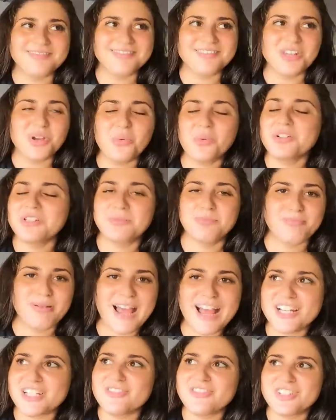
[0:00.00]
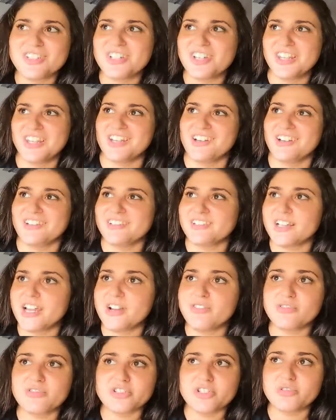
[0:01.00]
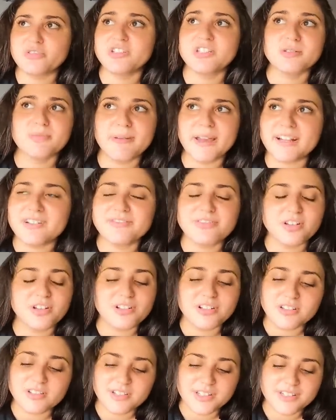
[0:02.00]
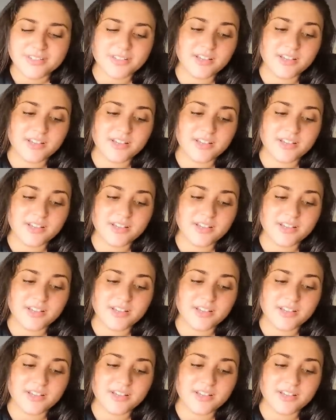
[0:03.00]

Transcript: no one's bass fishing there. Everyone's respectful.